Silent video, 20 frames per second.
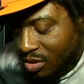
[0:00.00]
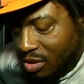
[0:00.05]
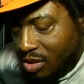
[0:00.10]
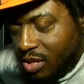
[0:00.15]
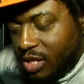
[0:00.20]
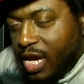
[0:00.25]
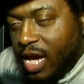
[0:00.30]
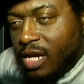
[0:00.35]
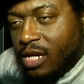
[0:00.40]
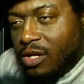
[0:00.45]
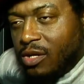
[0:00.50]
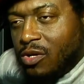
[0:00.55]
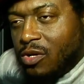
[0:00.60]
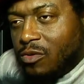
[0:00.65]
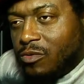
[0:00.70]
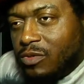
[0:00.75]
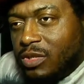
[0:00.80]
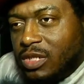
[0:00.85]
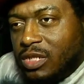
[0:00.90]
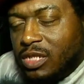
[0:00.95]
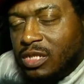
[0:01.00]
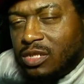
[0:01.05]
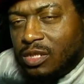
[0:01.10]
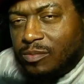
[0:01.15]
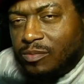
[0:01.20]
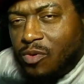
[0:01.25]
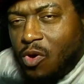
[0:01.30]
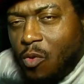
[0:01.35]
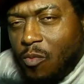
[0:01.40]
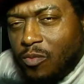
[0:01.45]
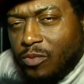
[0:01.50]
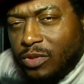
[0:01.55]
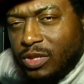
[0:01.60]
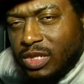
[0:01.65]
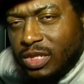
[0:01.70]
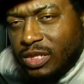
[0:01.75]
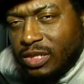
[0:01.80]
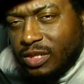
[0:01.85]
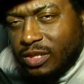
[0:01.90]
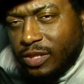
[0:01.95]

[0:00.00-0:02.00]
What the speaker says: category is appropriate